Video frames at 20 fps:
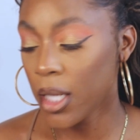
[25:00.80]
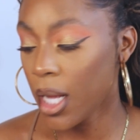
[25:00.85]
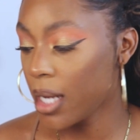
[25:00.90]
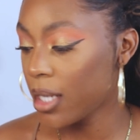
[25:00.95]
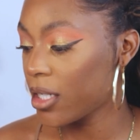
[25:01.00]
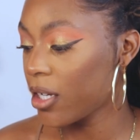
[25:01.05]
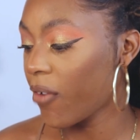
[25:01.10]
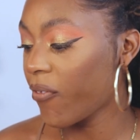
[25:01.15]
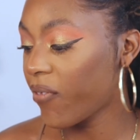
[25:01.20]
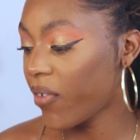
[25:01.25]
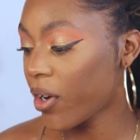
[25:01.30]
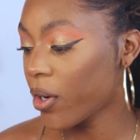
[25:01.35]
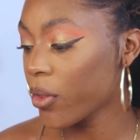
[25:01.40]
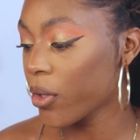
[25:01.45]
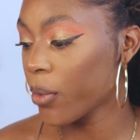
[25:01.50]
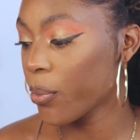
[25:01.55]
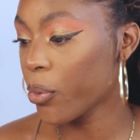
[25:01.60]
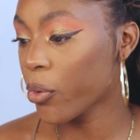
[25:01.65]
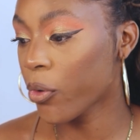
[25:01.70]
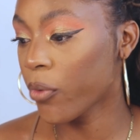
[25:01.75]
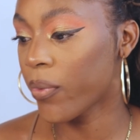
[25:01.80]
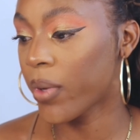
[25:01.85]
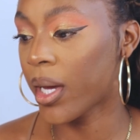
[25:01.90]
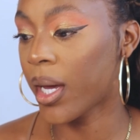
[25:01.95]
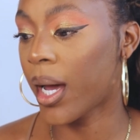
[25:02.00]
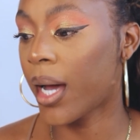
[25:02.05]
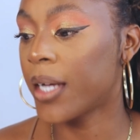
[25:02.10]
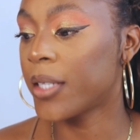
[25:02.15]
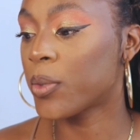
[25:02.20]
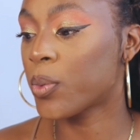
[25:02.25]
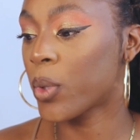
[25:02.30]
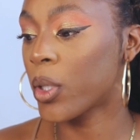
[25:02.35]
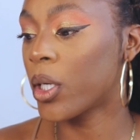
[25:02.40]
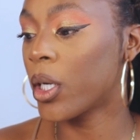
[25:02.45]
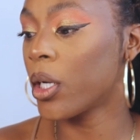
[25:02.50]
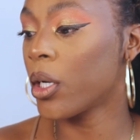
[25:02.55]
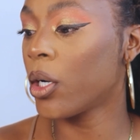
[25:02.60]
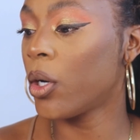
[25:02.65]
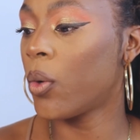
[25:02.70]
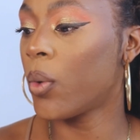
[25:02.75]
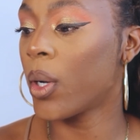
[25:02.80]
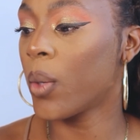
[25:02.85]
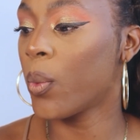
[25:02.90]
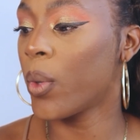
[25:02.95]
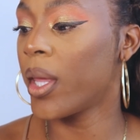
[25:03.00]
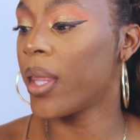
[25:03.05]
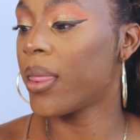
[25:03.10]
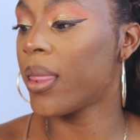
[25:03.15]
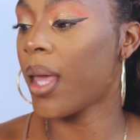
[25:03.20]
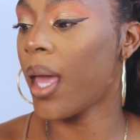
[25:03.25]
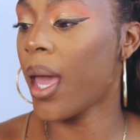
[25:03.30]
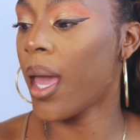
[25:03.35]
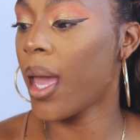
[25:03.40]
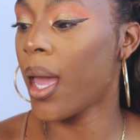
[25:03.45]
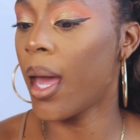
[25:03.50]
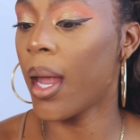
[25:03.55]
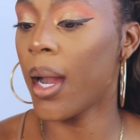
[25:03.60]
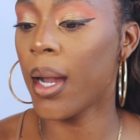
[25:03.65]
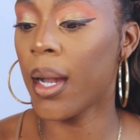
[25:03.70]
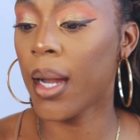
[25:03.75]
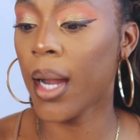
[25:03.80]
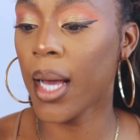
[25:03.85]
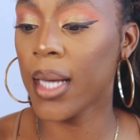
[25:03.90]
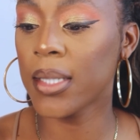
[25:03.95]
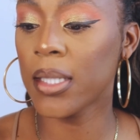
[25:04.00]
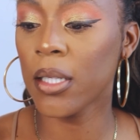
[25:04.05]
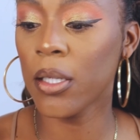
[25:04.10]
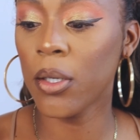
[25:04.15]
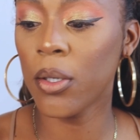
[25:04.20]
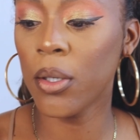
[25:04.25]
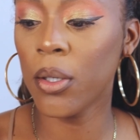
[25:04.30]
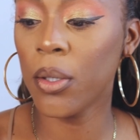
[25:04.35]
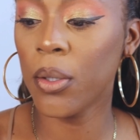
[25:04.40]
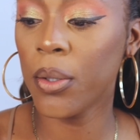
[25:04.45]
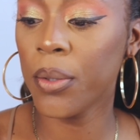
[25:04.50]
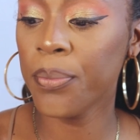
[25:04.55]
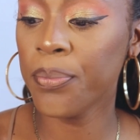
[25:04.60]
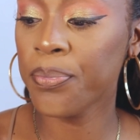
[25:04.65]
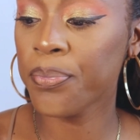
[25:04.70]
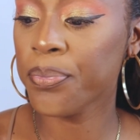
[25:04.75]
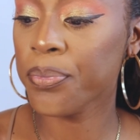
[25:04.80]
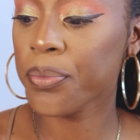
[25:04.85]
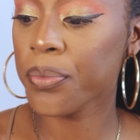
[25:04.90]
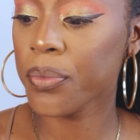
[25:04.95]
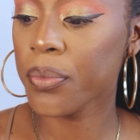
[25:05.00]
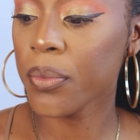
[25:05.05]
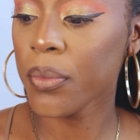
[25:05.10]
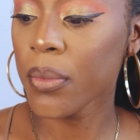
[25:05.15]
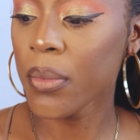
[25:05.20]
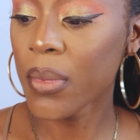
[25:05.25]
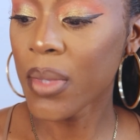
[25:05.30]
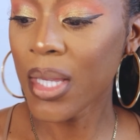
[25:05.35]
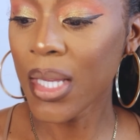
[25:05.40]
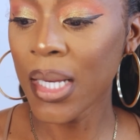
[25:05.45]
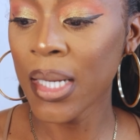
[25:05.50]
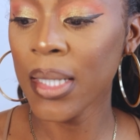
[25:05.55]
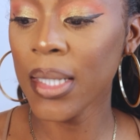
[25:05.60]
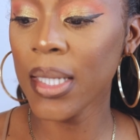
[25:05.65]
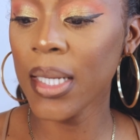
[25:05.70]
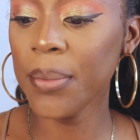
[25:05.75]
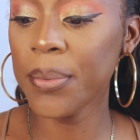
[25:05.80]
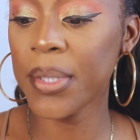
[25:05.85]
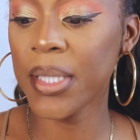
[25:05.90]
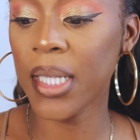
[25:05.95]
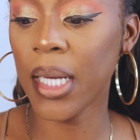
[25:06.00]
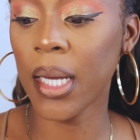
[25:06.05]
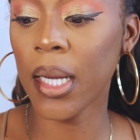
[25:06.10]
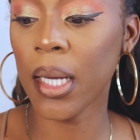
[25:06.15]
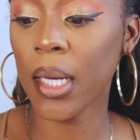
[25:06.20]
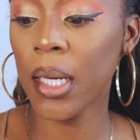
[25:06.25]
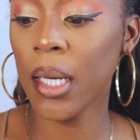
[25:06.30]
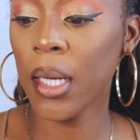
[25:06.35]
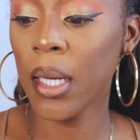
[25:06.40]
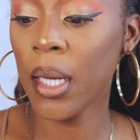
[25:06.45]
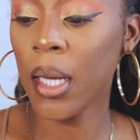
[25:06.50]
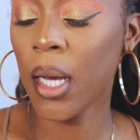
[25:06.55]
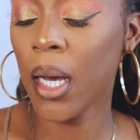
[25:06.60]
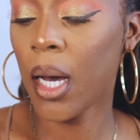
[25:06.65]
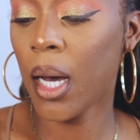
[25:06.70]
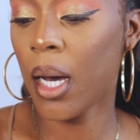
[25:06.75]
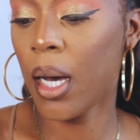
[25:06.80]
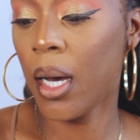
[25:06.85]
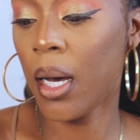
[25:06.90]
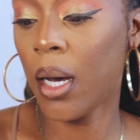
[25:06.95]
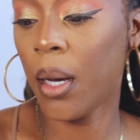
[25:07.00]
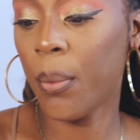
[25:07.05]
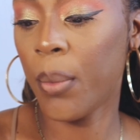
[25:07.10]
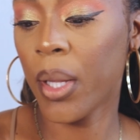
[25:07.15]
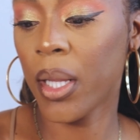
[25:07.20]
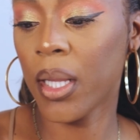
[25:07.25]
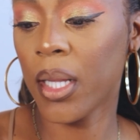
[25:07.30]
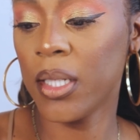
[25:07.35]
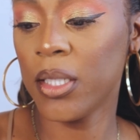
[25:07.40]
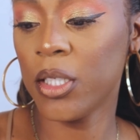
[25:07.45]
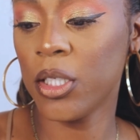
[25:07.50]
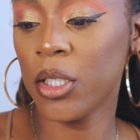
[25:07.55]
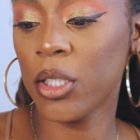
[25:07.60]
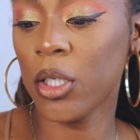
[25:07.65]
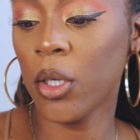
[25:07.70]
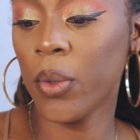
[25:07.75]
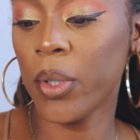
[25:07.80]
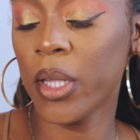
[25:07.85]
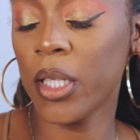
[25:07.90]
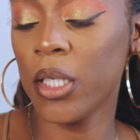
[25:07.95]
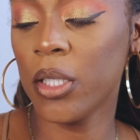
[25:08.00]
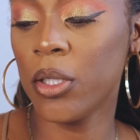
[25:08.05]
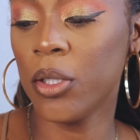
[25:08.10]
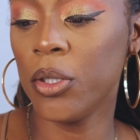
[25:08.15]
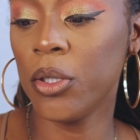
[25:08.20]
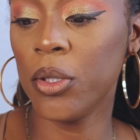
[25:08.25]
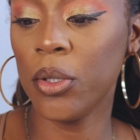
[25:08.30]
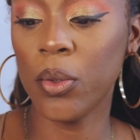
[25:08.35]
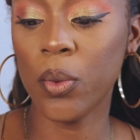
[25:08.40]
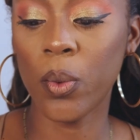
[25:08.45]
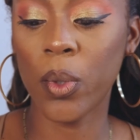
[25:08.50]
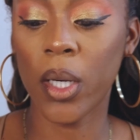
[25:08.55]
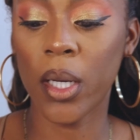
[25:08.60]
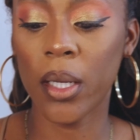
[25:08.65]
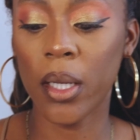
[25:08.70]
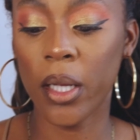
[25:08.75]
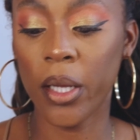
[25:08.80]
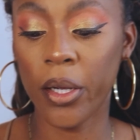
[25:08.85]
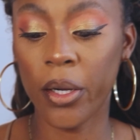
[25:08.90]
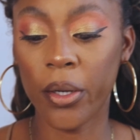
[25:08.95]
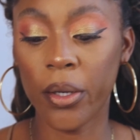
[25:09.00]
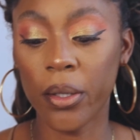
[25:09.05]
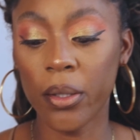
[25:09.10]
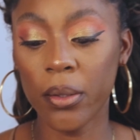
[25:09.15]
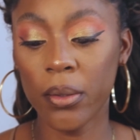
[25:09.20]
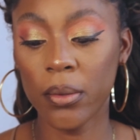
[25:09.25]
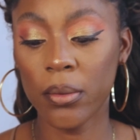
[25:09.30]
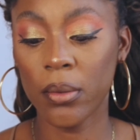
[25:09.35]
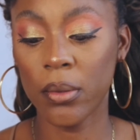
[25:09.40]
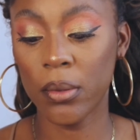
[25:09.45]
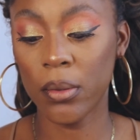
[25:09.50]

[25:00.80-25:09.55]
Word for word: And to further prove it guys, we're gonna go in with a nice little lipstick um, let's just go with this nude one here